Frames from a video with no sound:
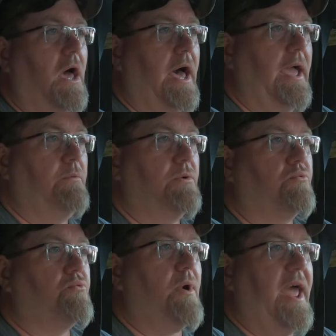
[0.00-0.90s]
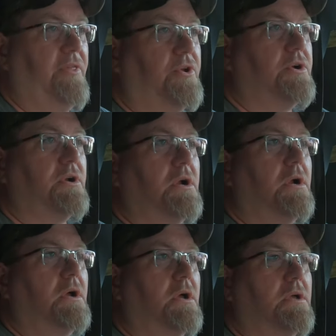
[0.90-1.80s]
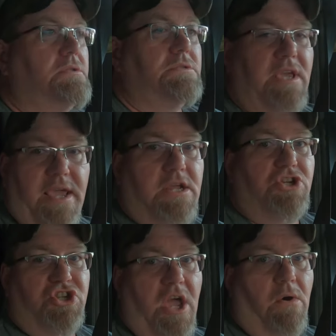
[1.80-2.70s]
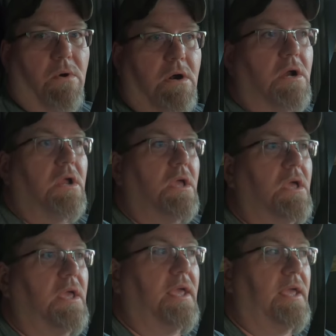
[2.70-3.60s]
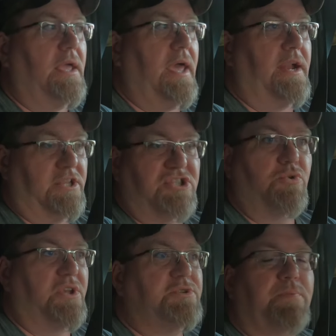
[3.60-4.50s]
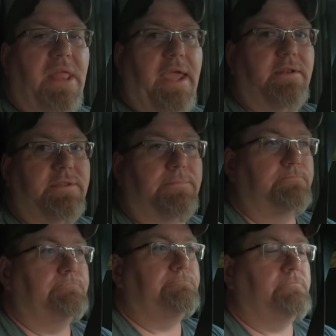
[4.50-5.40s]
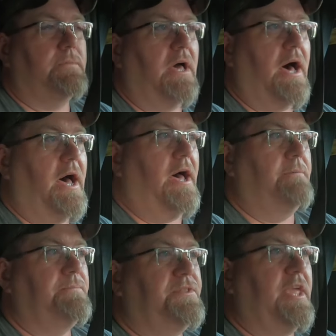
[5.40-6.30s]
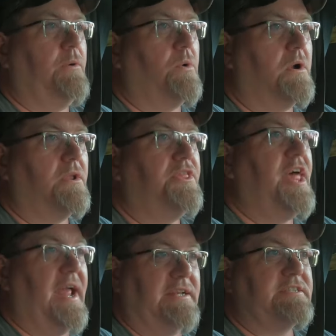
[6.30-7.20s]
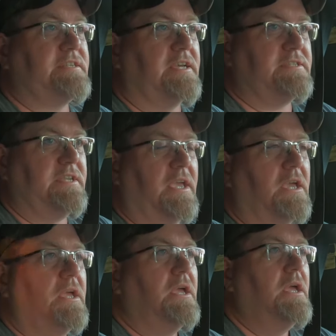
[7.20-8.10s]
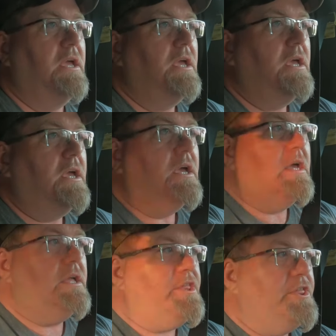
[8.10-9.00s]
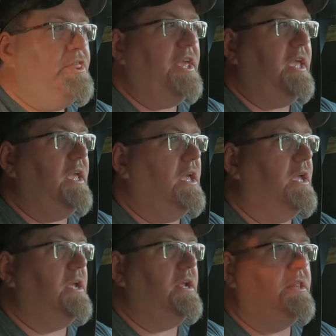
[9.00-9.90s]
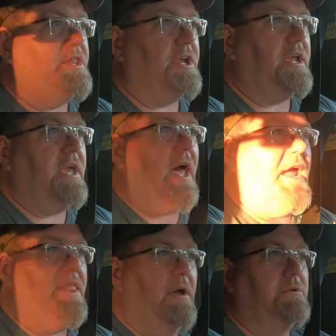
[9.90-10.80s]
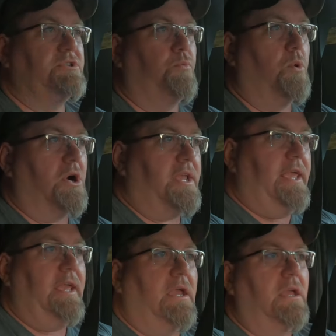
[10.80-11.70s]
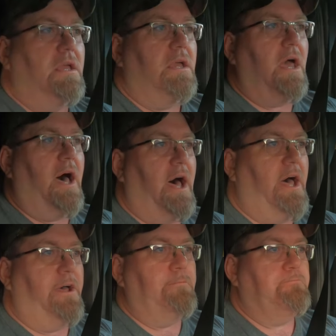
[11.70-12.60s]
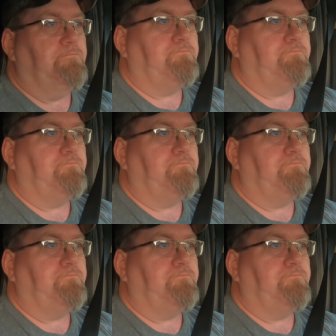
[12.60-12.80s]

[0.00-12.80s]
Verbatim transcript: I would rather take a shower at a sewage plant. Um, they were that disgusting. The the guy that was working, um,